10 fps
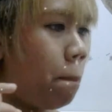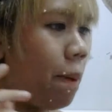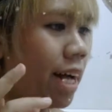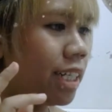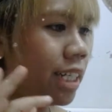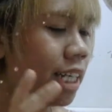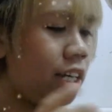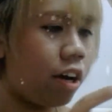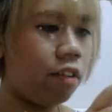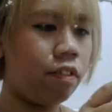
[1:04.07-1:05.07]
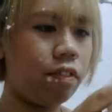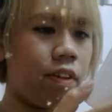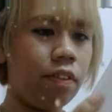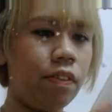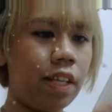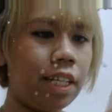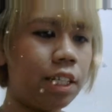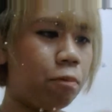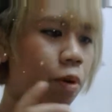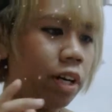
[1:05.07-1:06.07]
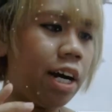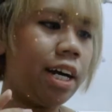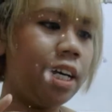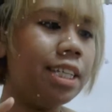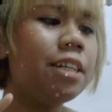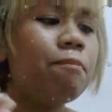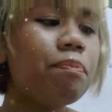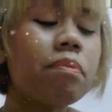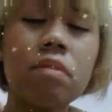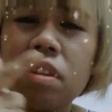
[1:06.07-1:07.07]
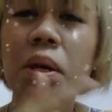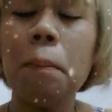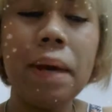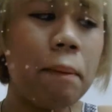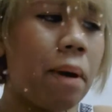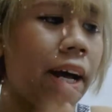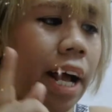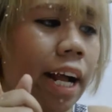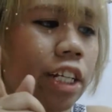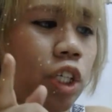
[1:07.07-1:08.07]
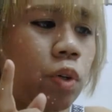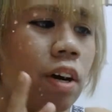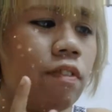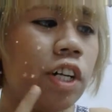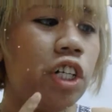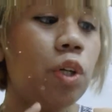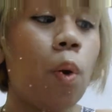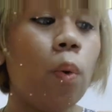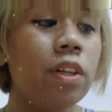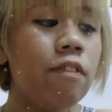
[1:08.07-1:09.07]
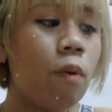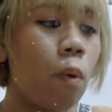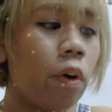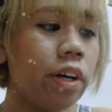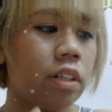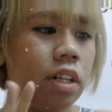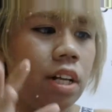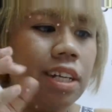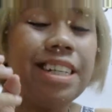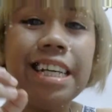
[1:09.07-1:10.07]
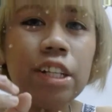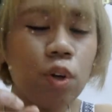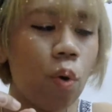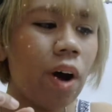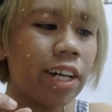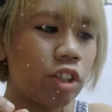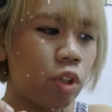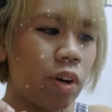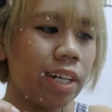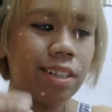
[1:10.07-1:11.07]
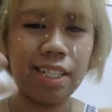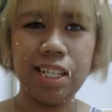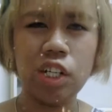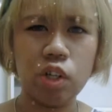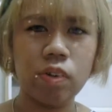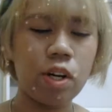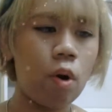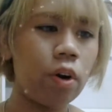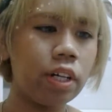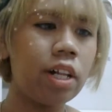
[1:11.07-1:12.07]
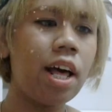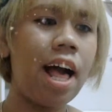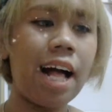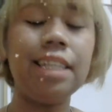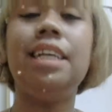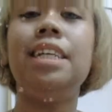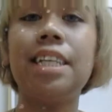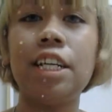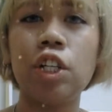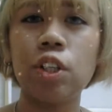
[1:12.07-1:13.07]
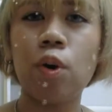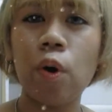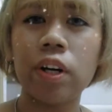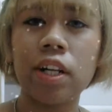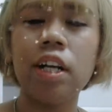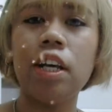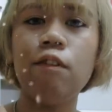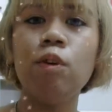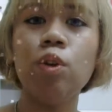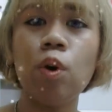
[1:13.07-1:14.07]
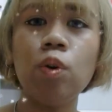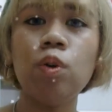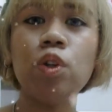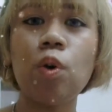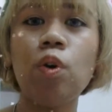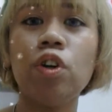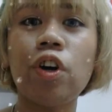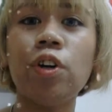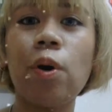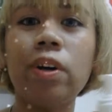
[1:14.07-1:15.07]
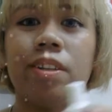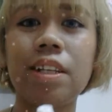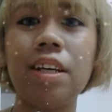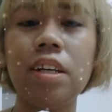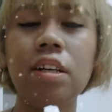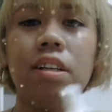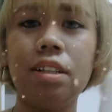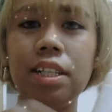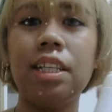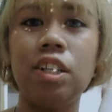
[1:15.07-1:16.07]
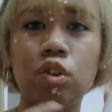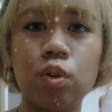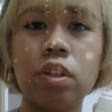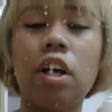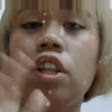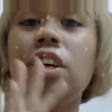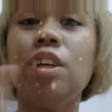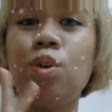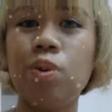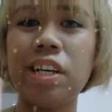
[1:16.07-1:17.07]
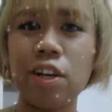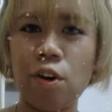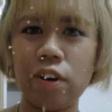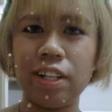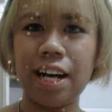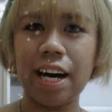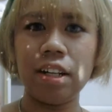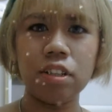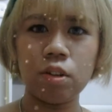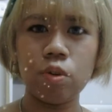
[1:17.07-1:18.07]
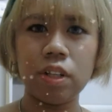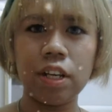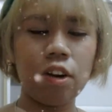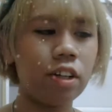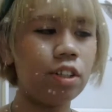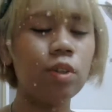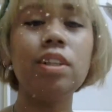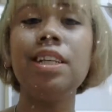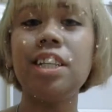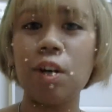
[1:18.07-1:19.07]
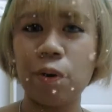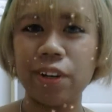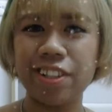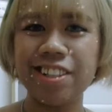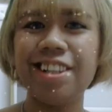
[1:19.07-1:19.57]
best thing of this product is made by extra virgin olive oil, Gingko extract, tea tree oil, and essential oil. If you know those oil thing, this is good. Not the cooking oil lah, not cooking oil. So this oil